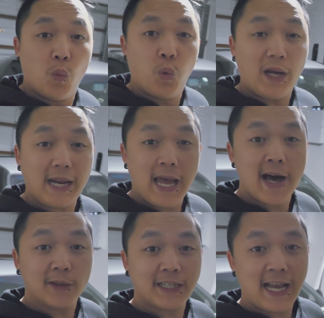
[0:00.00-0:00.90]
What
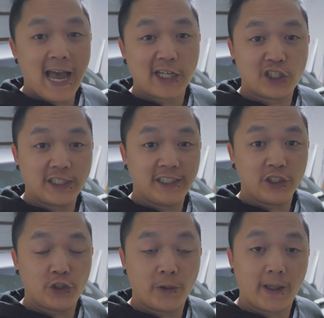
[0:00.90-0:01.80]
else I actually
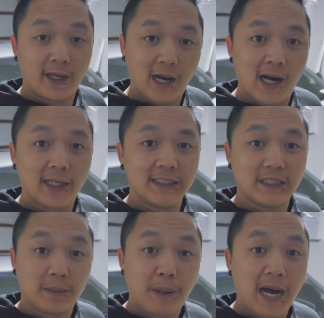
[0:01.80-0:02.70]
did to the car is
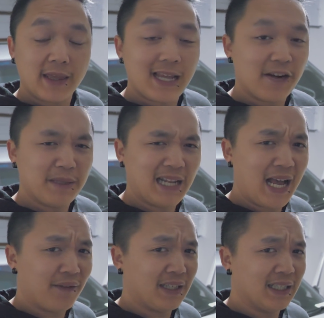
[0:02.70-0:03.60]
a part that I've been
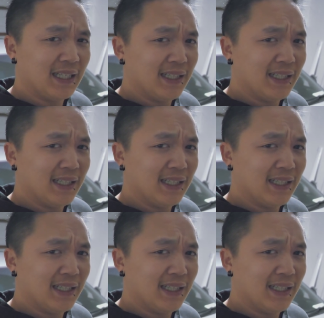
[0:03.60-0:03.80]
having